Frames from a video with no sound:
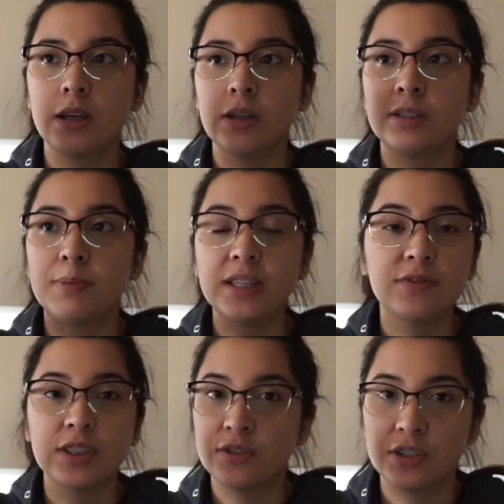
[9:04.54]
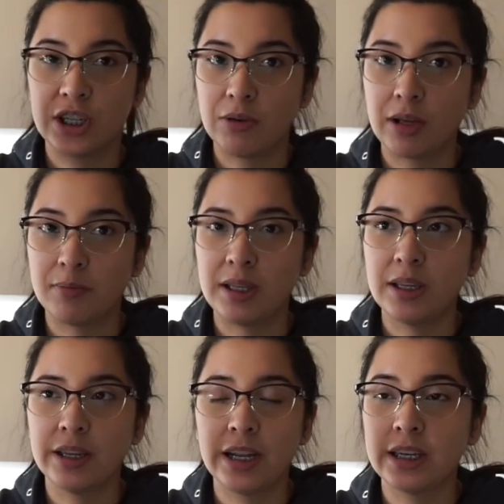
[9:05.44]
is best friends with
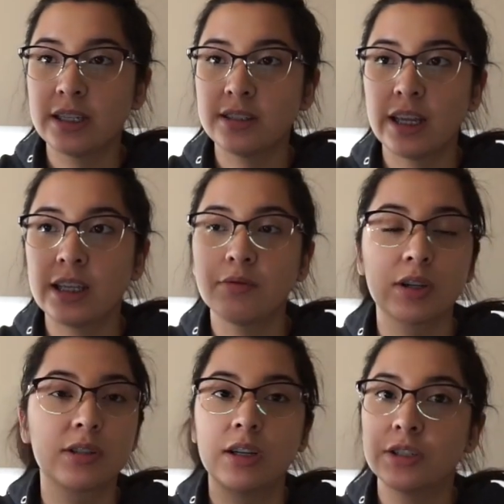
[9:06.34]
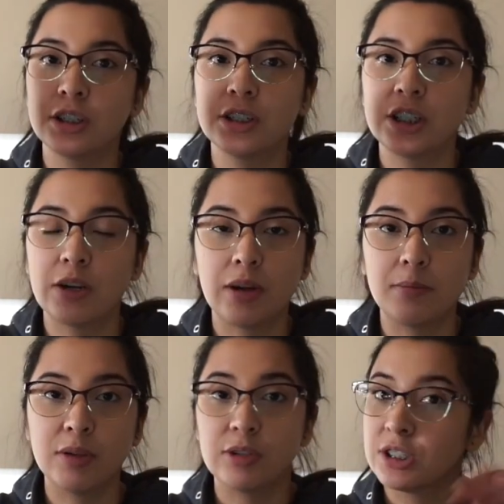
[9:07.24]
JYP, and I guess that he worked under
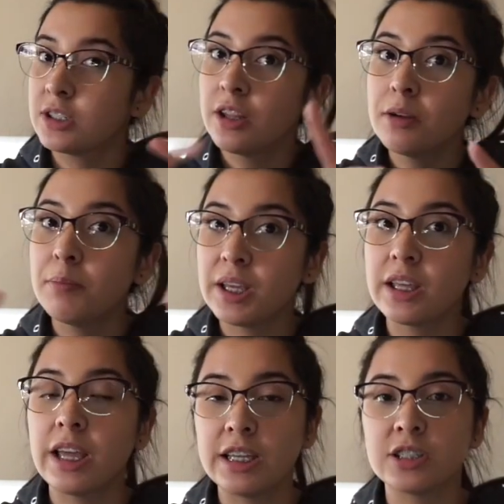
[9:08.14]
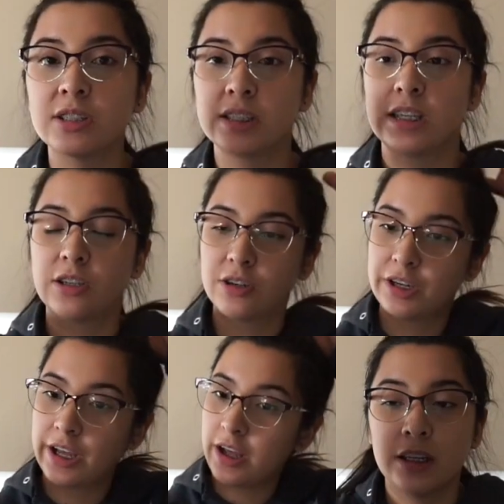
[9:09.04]
JYP, which is another big agency in
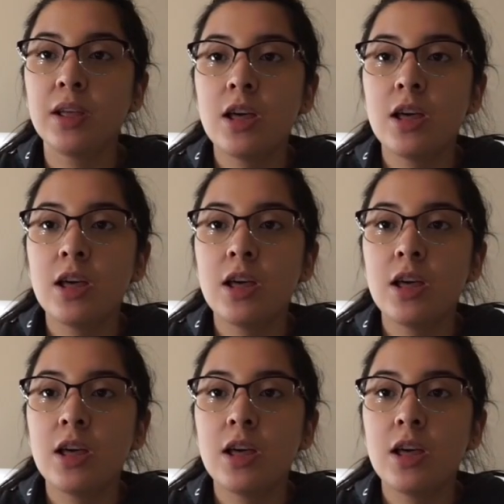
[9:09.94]
Korea.